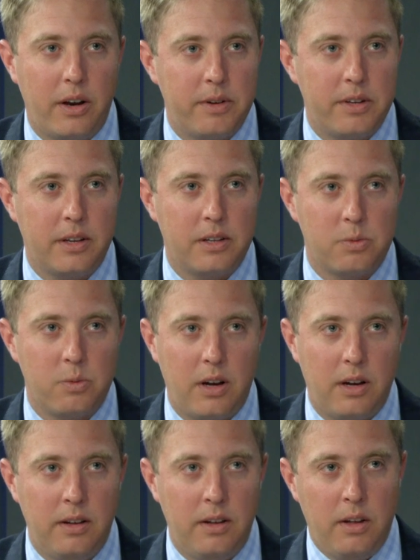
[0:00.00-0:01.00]
and everything as
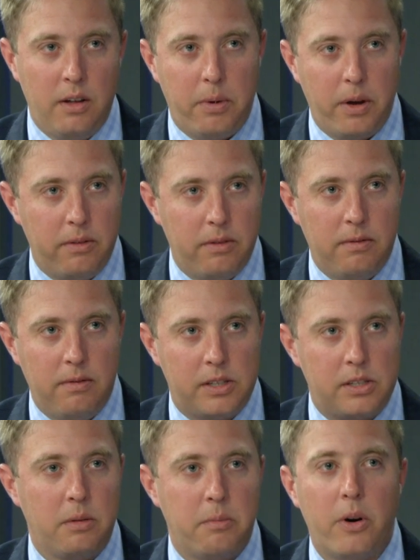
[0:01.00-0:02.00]
well. But
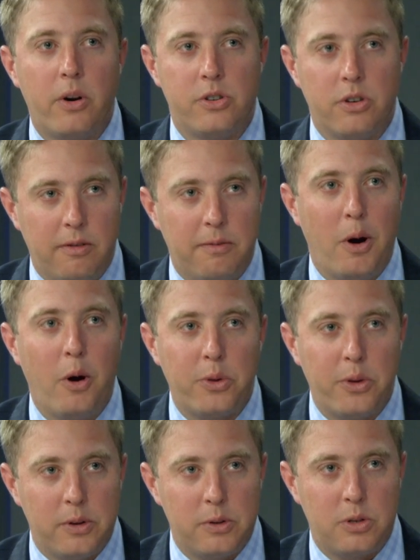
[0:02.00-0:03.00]
it's the merger of both
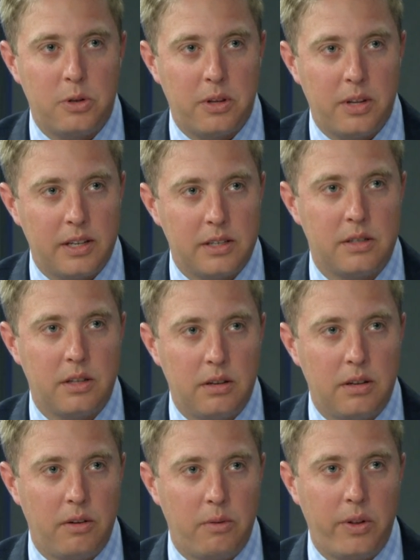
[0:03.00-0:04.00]
of those two things
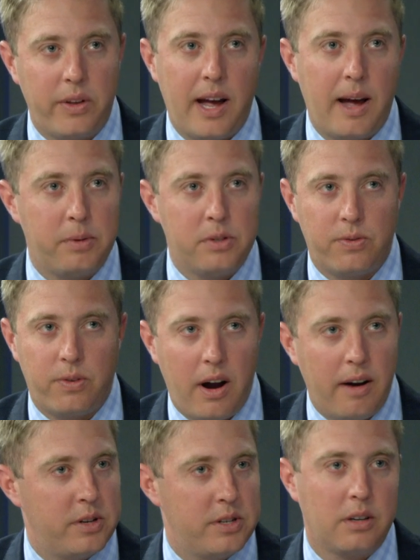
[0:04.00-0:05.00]
that, that really happens for
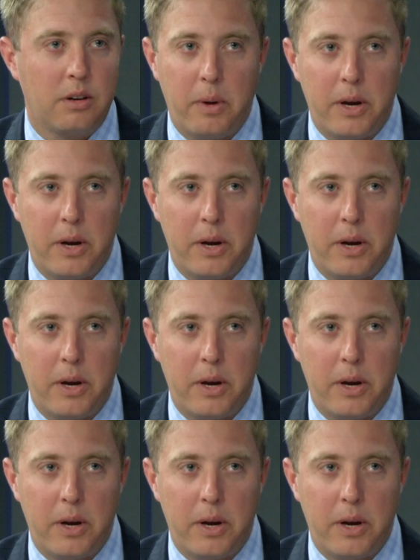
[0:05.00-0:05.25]
every single